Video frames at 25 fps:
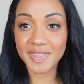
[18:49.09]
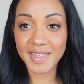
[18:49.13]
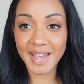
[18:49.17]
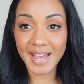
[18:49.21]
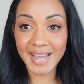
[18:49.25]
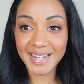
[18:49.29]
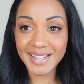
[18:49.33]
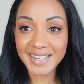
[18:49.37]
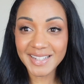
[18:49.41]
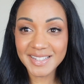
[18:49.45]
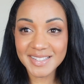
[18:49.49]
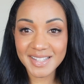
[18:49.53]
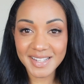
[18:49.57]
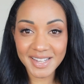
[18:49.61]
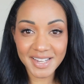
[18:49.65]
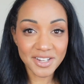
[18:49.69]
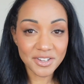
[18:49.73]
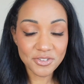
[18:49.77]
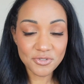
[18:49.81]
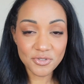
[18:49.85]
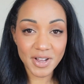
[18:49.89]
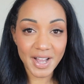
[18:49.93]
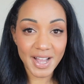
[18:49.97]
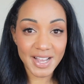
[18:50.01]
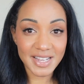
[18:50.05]
that is it,
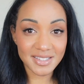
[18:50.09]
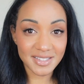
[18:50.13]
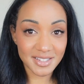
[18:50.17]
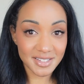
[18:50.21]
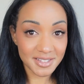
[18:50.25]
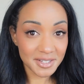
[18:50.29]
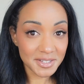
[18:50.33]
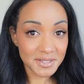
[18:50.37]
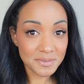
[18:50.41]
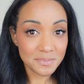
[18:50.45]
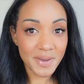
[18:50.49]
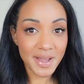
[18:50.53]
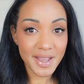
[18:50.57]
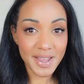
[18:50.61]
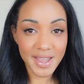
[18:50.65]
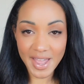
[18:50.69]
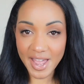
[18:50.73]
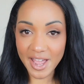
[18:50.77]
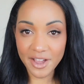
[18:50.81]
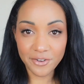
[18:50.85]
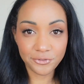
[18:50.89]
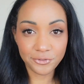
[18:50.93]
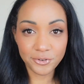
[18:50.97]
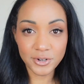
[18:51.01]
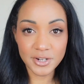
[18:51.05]
you guys. This is my
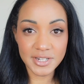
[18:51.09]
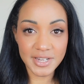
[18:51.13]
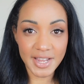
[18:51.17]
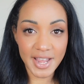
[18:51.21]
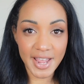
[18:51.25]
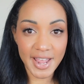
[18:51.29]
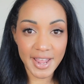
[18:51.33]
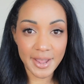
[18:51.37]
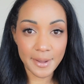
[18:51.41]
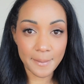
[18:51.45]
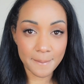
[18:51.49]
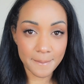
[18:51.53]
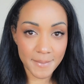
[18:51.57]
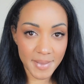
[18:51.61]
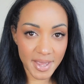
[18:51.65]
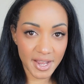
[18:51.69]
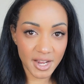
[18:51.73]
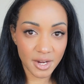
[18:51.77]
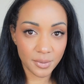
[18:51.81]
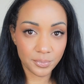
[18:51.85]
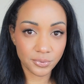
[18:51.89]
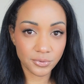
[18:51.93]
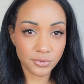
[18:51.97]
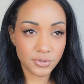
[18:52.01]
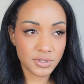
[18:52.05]
everyday
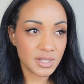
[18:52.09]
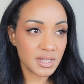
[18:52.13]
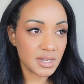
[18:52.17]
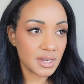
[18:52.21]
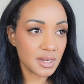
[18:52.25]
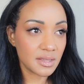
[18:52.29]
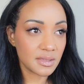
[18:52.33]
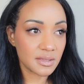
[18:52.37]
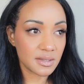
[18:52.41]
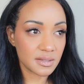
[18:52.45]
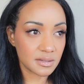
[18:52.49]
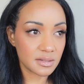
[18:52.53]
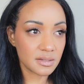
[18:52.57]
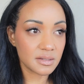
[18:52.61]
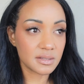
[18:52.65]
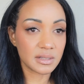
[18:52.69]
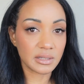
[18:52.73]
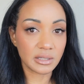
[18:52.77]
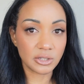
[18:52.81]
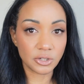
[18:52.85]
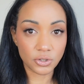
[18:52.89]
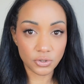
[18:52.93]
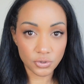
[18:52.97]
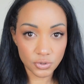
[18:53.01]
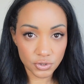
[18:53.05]
makeup routine. This is
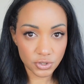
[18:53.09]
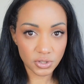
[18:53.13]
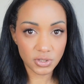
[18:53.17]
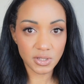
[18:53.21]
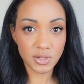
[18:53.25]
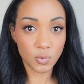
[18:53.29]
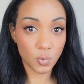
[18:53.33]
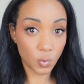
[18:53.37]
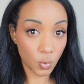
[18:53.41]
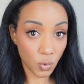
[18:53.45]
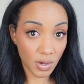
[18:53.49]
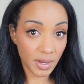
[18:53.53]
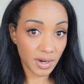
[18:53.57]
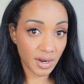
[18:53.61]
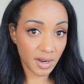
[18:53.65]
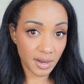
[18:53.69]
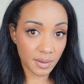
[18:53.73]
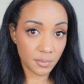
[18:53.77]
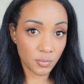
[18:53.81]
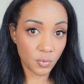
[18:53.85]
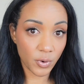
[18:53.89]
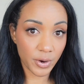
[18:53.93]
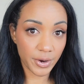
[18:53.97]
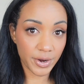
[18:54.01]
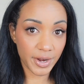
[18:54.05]
usually what
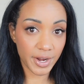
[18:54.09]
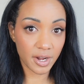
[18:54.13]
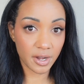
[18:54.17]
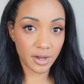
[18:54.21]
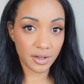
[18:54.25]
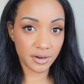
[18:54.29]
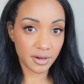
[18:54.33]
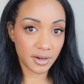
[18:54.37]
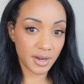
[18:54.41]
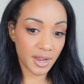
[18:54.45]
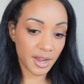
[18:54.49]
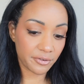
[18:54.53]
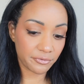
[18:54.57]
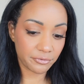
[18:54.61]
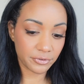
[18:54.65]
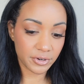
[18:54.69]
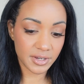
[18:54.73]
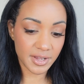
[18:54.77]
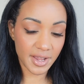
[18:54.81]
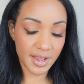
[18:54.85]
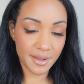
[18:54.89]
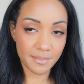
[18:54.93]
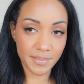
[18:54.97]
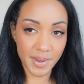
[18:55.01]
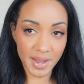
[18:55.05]
I'm wearing on an
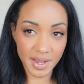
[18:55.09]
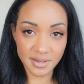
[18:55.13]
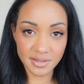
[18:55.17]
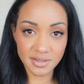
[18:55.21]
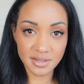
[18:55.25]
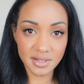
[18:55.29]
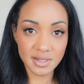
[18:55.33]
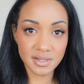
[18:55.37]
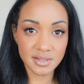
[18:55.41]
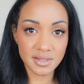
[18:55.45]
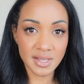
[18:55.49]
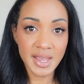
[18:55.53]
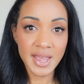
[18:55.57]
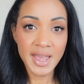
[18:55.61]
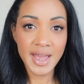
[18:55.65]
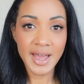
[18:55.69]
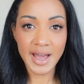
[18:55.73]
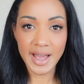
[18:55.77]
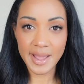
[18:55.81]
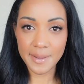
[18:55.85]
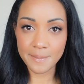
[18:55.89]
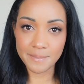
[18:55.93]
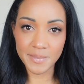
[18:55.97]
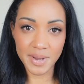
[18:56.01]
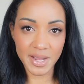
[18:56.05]
everyday basis.
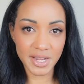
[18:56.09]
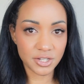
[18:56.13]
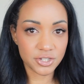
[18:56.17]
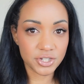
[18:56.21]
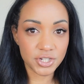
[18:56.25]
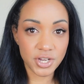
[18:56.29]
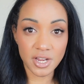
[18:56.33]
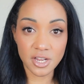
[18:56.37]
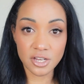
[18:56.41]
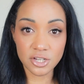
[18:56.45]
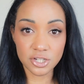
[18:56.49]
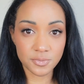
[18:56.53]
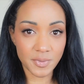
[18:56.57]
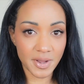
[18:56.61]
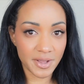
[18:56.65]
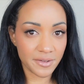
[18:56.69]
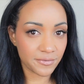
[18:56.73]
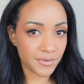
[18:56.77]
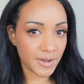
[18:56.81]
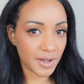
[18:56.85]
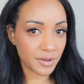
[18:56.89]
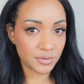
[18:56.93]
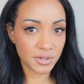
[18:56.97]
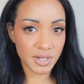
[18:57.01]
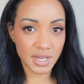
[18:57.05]
I might change my
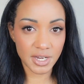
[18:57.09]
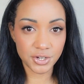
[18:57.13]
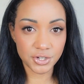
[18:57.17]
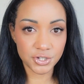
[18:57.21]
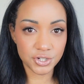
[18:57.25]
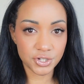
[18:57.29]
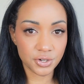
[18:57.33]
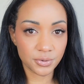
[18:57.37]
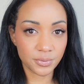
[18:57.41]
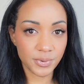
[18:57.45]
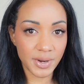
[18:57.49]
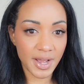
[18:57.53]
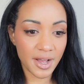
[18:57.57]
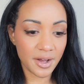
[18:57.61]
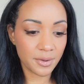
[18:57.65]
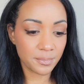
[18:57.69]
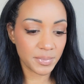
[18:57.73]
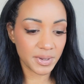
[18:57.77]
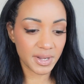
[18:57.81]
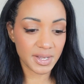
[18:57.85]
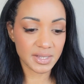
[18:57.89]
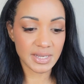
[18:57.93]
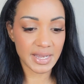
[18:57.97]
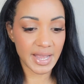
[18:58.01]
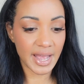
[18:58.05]
foundation around
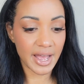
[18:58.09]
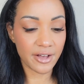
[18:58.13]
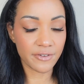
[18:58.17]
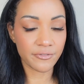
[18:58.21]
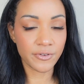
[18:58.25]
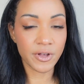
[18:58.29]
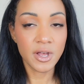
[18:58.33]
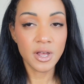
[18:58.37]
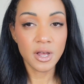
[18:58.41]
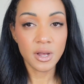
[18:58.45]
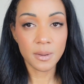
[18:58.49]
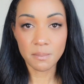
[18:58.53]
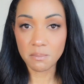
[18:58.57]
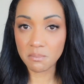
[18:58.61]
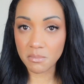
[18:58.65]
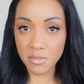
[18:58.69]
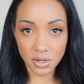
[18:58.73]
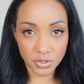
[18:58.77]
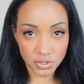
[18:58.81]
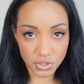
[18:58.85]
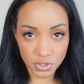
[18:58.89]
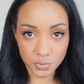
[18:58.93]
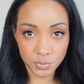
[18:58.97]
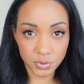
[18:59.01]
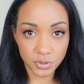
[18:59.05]
because I have
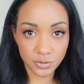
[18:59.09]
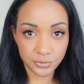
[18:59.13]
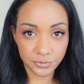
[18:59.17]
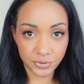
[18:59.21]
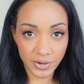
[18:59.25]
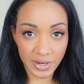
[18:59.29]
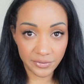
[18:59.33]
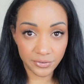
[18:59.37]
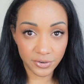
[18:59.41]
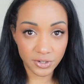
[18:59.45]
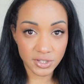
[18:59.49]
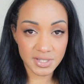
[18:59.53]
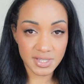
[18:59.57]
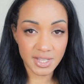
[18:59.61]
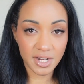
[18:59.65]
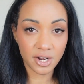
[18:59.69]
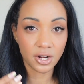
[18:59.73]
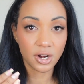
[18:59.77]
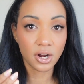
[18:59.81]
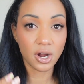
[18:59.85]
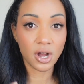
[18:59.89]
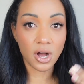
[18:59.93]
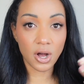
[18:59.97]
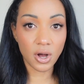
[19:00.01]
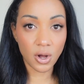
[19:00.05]
multiple favorites that
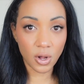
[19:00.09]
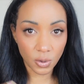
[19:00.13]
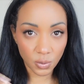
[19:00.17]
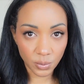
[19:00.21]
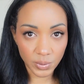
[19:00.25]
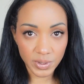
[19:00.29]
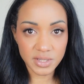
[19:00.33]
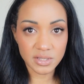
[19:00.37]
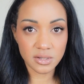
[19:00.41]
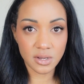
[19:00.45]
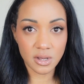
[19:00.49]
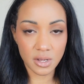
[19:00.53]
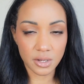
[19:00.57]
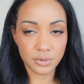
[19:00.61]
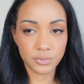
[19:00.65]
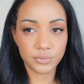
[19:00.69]
are always on